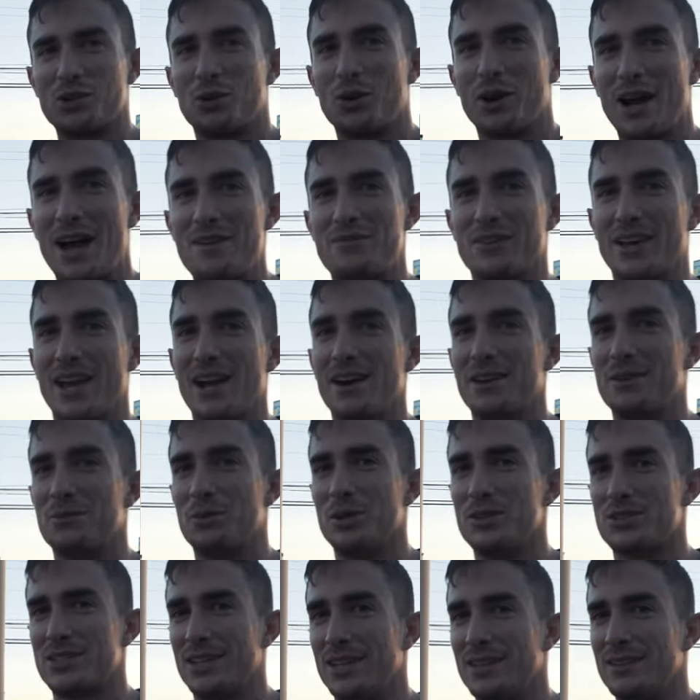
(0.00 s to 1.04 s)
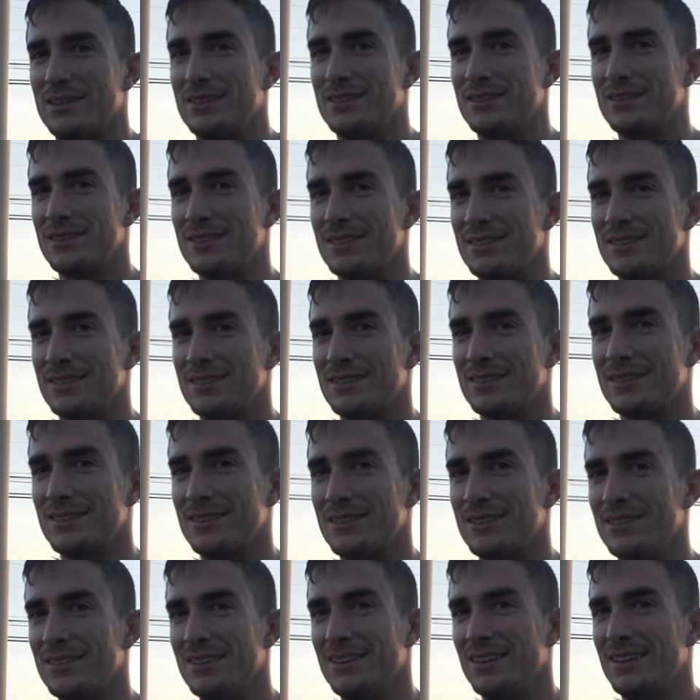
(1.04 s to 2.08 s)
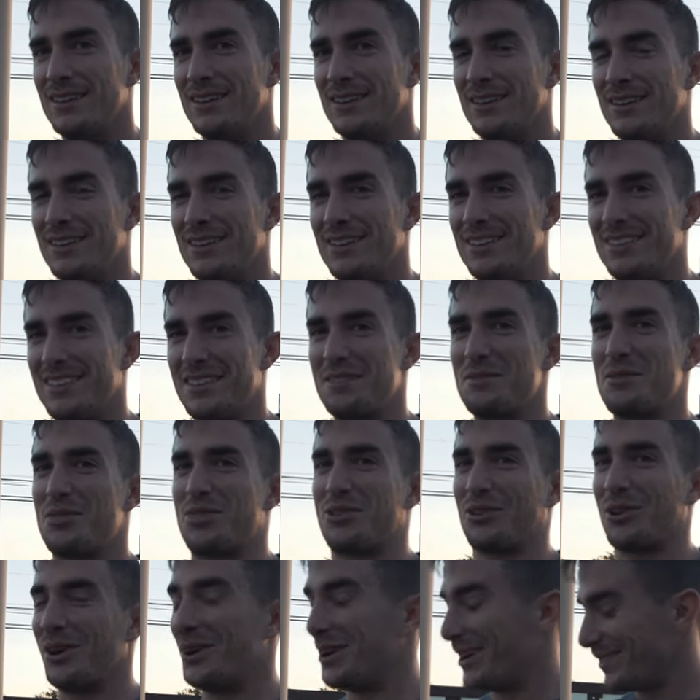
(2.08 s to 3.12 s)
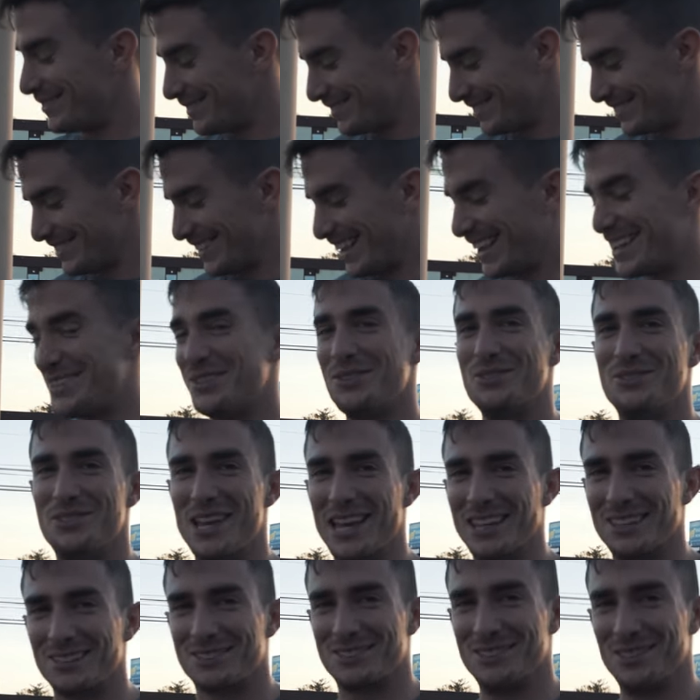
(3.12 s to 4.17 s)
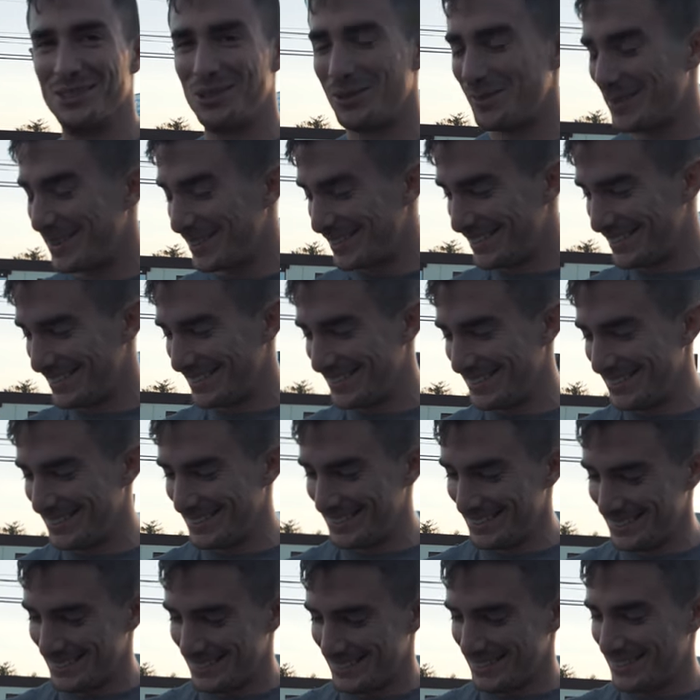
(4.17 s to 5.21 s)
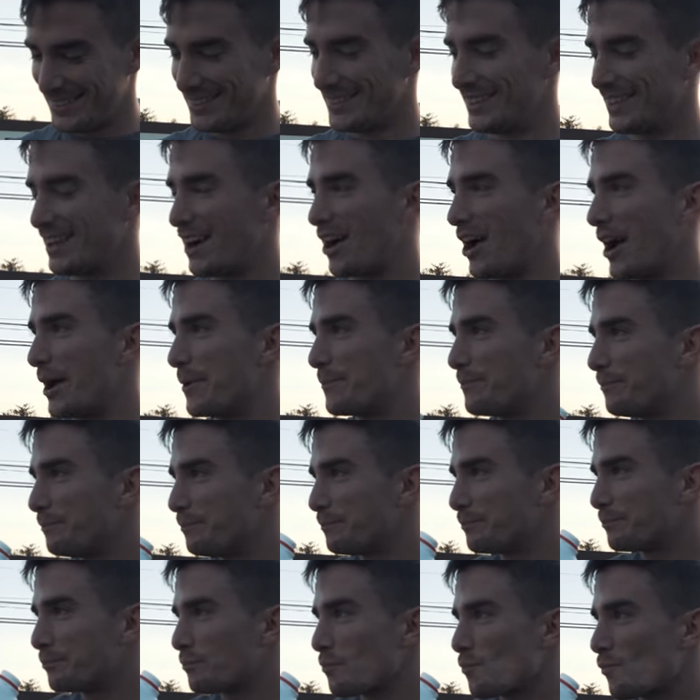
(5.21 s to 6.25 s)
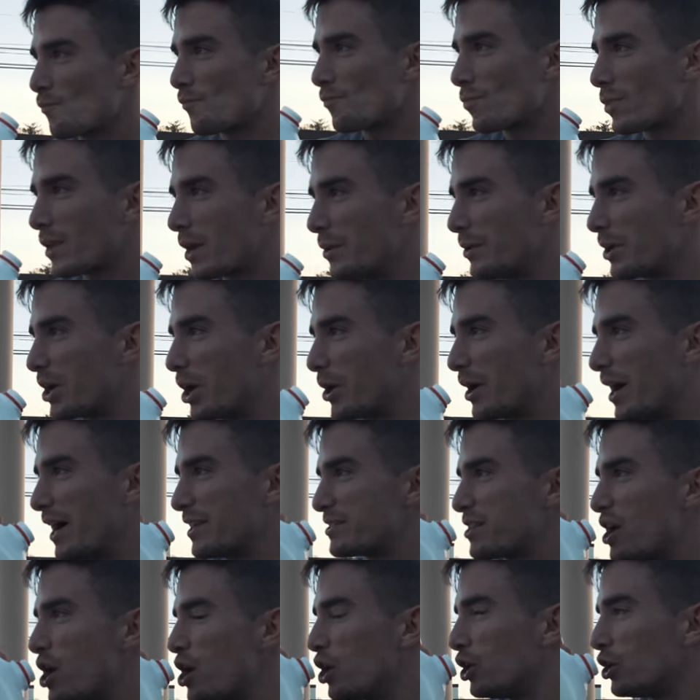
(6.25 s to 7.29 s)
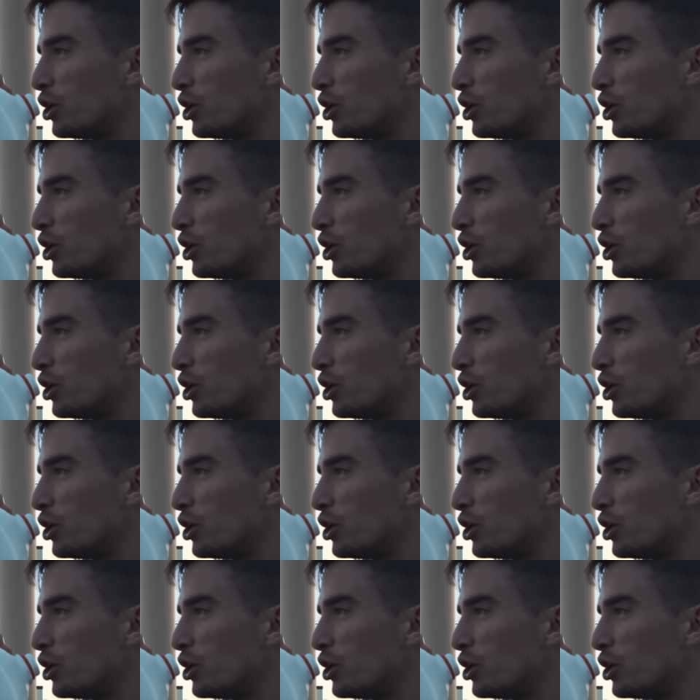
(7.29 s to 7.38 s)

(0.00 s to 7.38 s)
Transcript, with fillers: this whole half a gallon in one scene? Yeah. You think I'm gonna throw up? I gotta do deadlifts in a little bit. All right, here we go, guys.